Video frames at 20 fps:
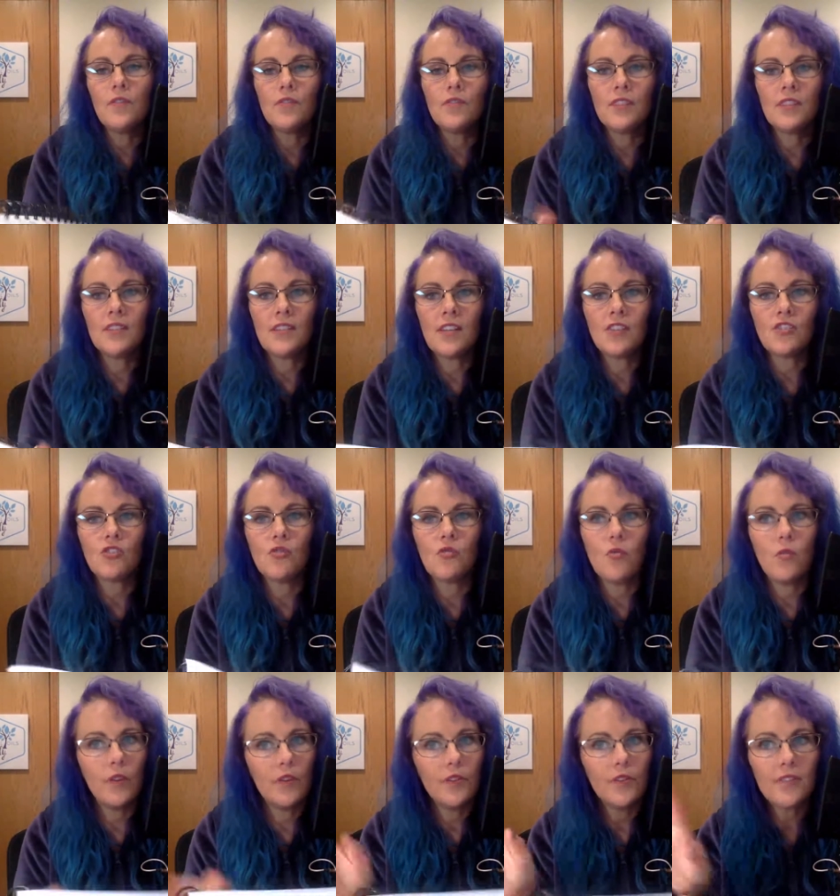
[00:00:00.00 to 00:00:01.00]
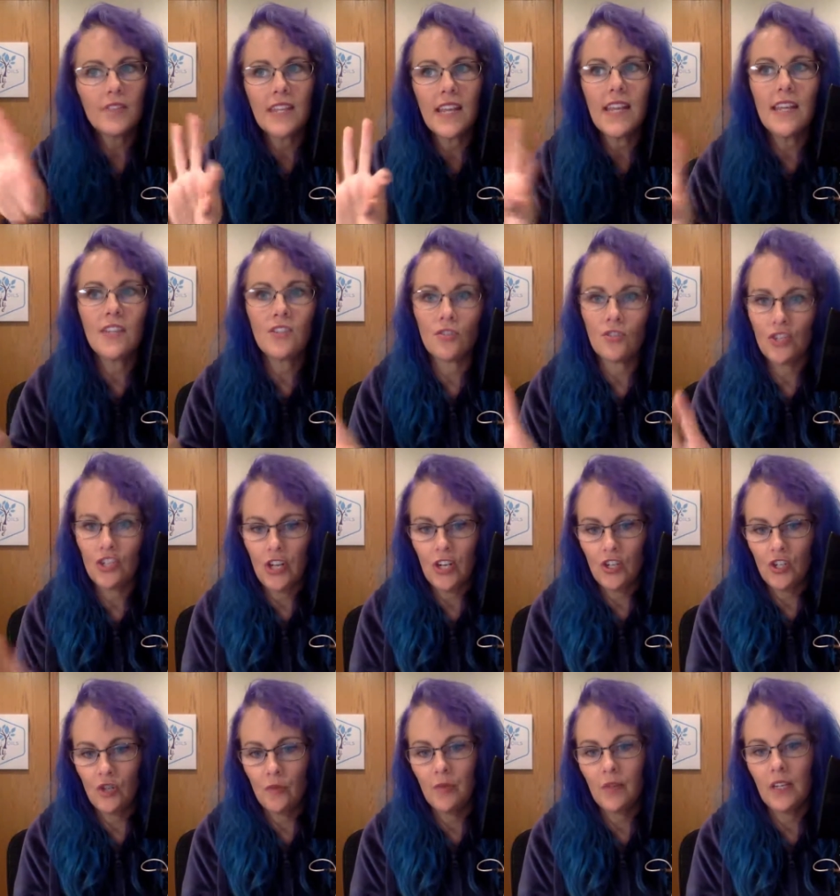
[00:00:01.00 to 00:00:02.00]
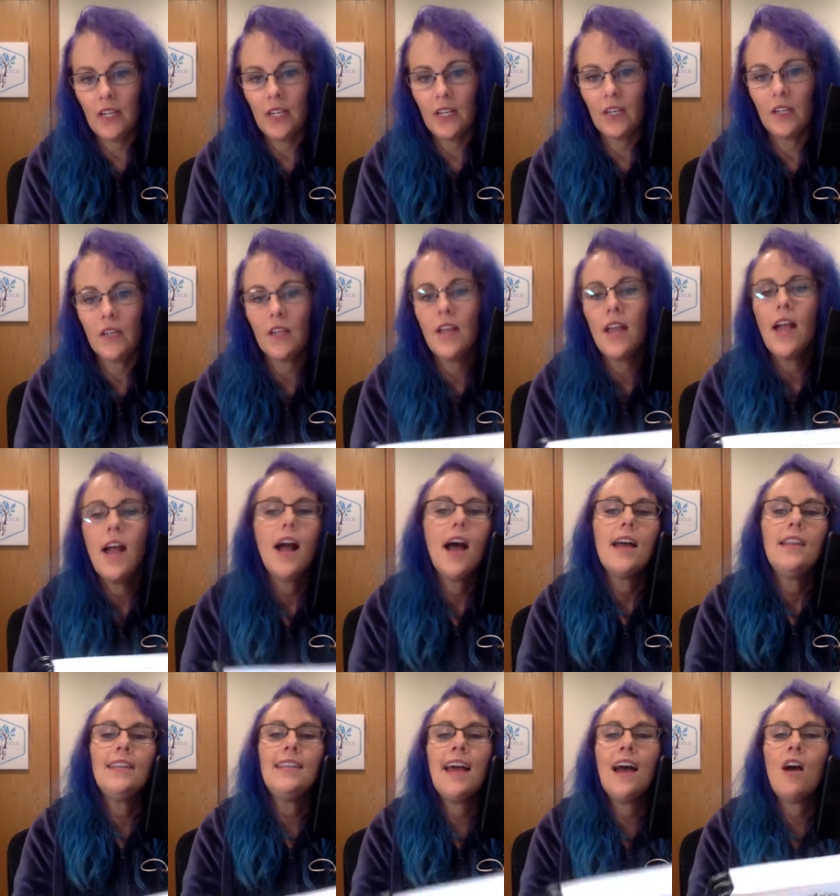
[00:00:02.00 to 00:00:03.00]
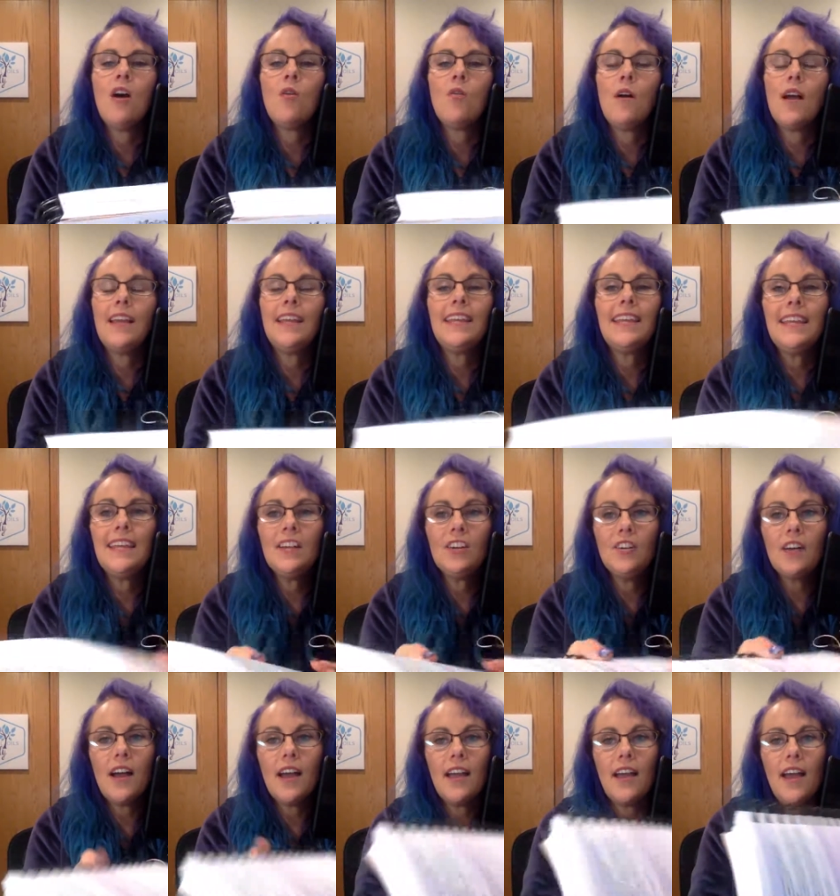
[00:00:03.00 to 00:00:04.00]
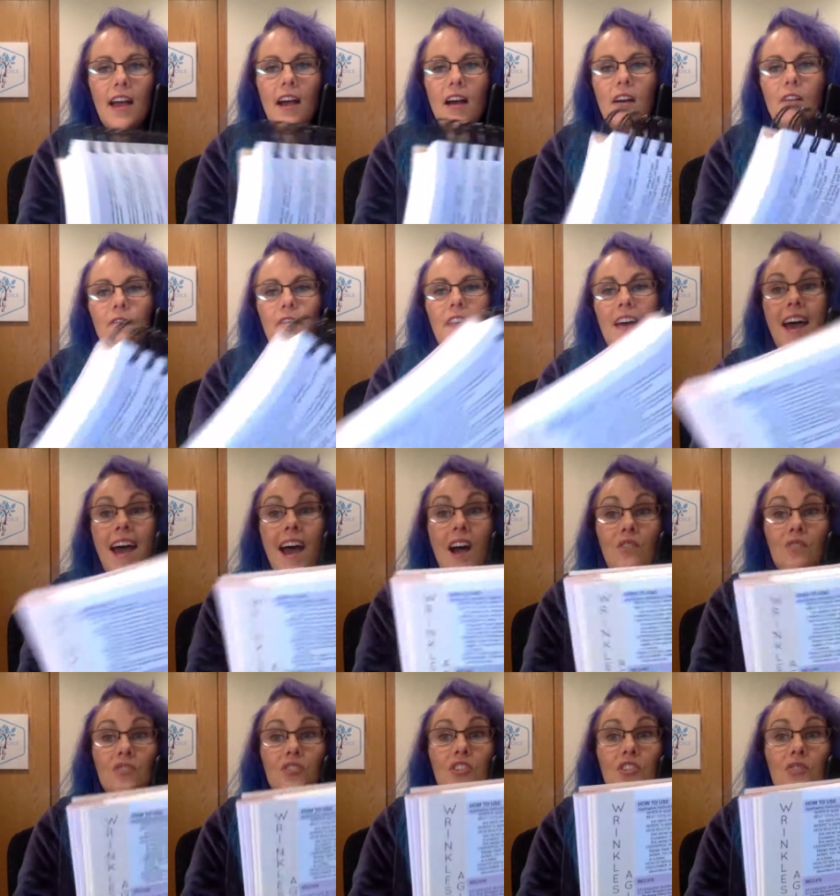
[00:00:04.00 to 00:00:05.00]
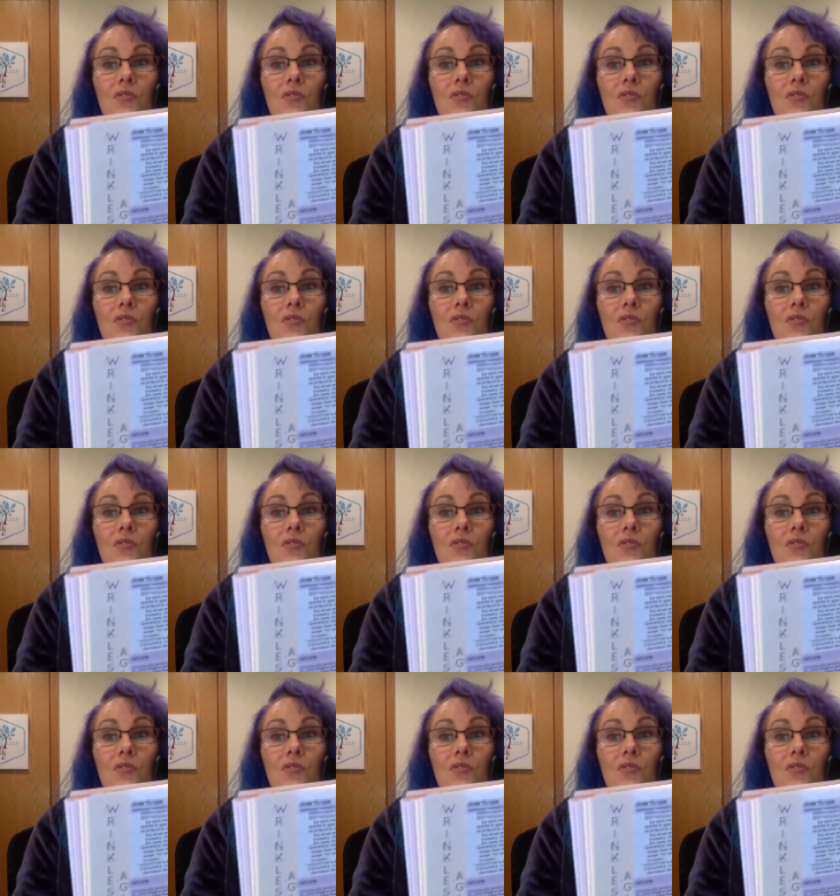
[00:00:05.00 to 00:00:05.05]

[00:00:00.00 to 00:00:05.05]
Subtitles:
those essential oils interchangeably. Now, here I have the how to